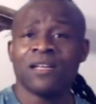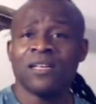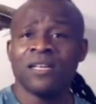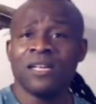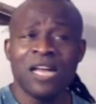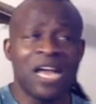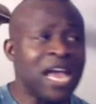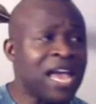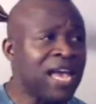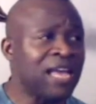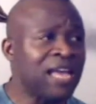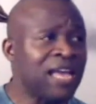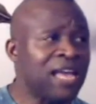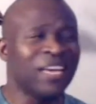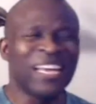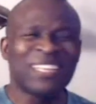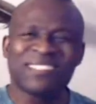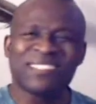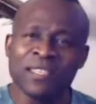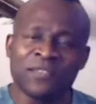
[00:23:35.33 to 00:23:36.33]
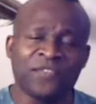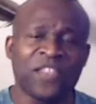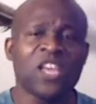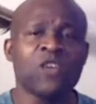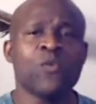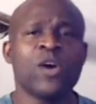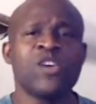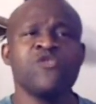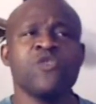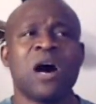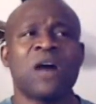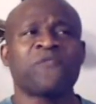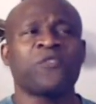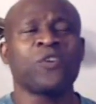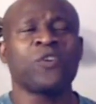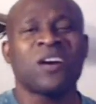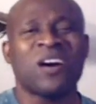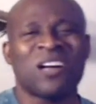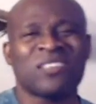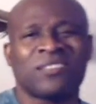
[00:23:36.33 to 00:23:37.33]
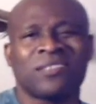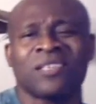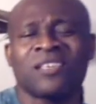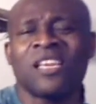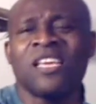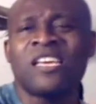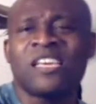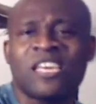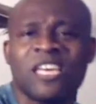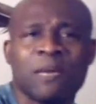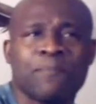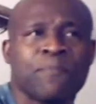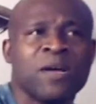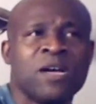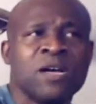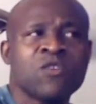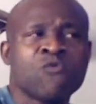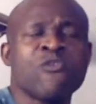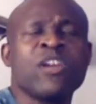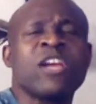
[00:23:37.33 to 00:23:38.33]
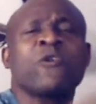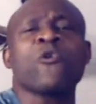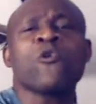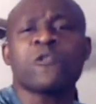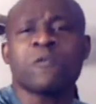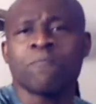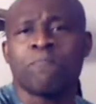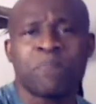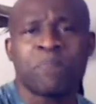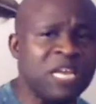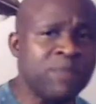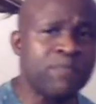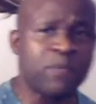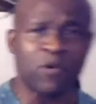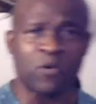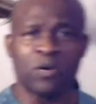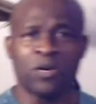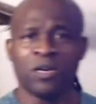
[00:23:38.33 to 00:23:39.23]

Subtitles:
And it's a thing where you have to constantly keep recruiting people.